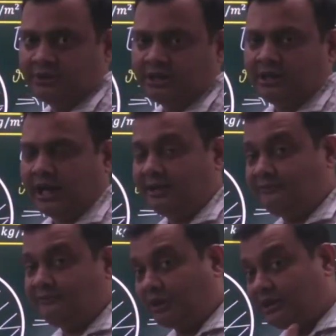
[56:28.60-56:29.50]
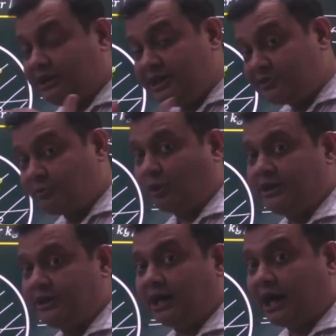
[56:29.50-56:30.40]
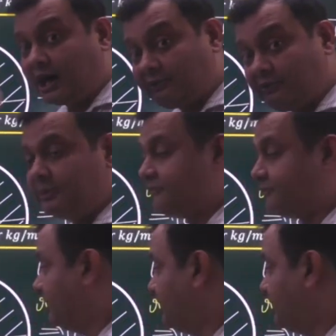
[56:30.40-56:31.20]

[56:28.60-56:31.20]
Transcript: And if for each point R will be different,